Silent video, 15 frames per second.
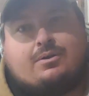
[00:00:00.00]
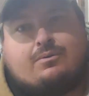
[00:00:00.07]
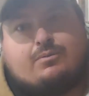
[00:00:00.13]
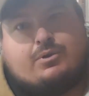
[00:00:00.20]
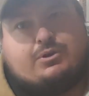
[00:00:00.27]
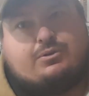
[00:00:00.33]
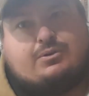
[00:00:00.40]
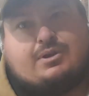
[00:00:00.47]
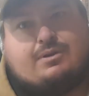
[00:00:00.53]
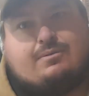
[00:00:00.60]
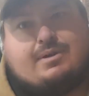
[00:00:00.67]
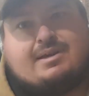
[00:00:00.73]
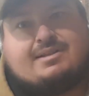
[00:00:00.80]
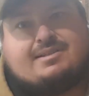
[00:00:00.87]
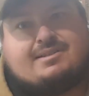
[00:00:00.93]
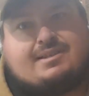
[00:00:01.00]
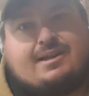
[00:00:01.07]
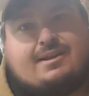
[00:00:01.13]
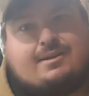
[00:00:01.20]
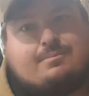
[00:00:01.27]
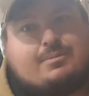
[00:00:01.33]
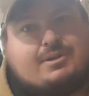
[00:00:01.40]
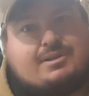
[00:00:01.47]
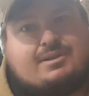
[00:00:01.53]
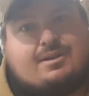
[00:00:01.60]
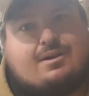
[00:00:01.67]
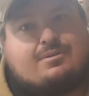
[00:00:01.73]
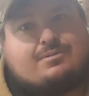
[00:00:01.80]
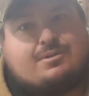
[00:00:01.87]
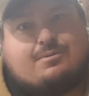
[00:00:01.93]
when you get ready to sell it, but it
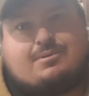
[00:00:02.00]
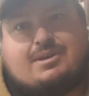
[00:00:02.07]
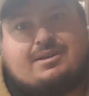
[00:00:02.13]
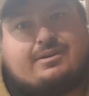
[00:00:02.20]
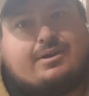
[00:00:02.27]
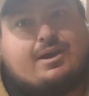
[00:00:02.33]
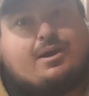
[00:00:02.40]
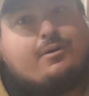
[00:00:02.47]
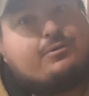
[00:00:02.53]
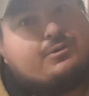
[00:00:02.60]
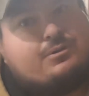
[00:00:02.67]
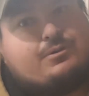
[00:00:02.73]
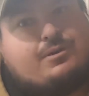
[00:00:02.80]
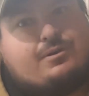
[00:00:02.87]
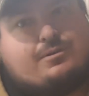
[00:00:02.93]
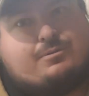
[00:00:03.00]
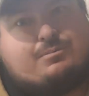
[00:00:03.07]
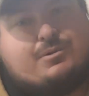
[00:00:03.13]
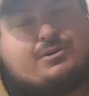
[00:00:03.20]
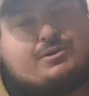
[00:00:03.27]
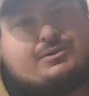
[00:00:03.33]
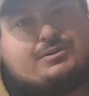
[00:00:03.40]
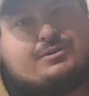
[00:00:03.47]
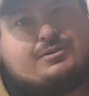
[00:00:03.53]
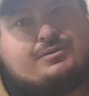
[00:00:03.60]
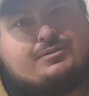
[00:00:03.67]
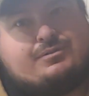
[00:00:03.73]
also didn't cost you near as much.